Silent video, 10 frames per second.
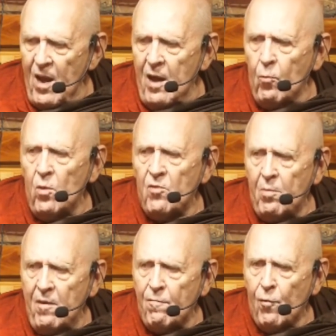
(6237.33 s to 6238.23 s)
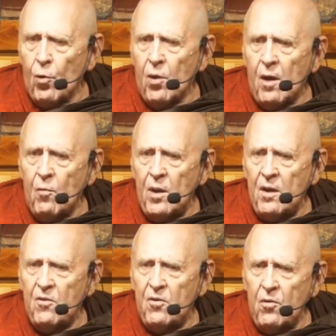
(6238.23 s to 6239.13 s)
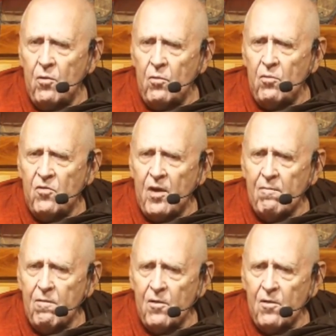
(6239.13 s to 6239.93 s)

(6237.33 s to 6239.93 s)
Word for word: It was before I went to San